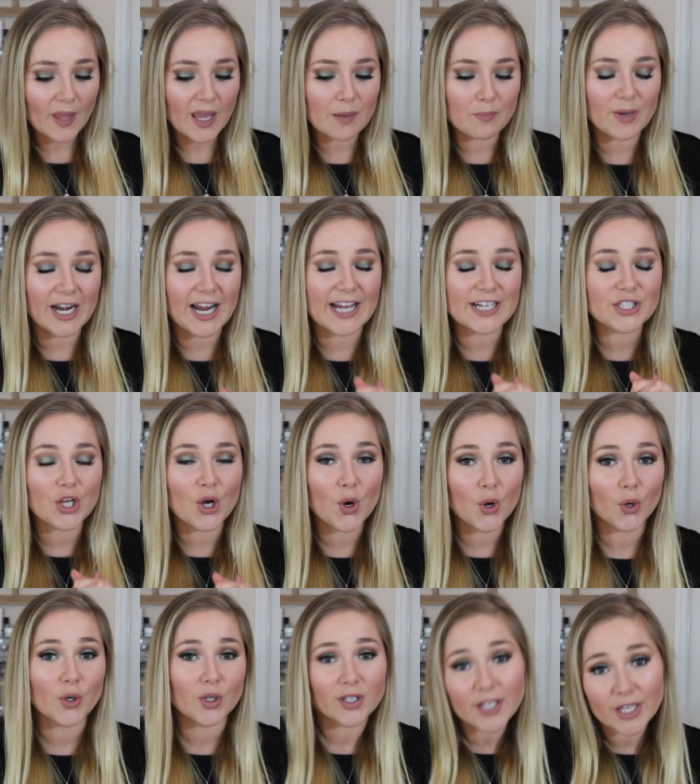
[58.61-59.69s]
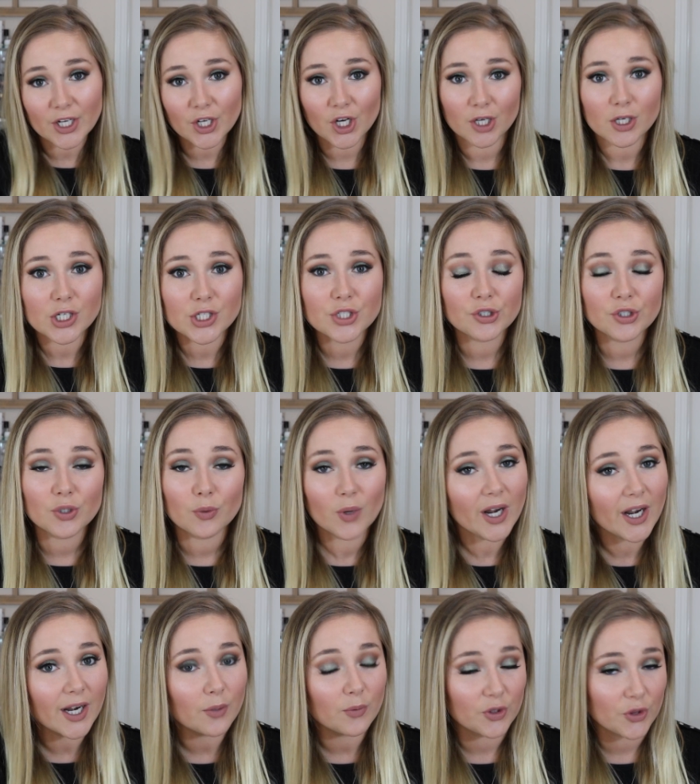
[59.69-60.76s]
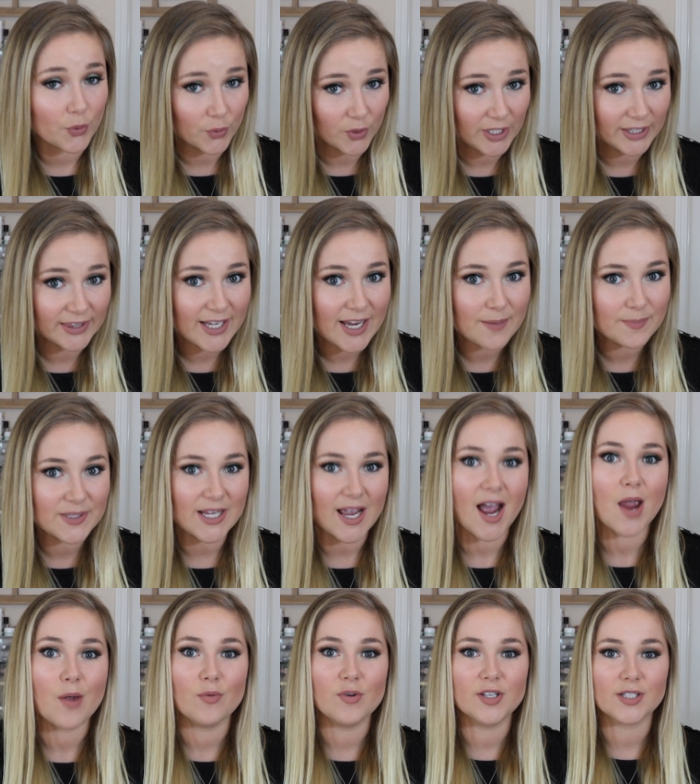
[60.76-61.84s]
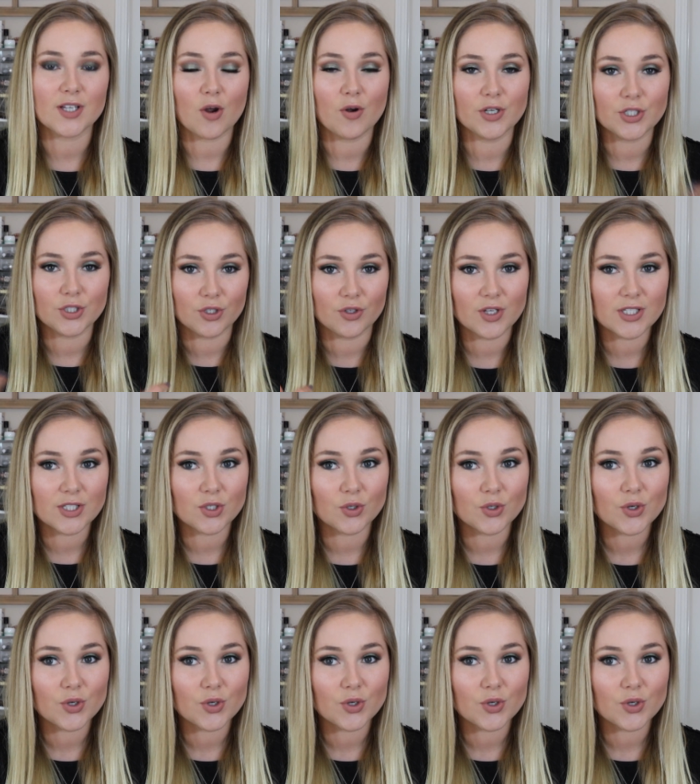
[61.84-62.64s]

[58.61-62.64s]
But I totally encourage you to wear it with green lips. I was going to do this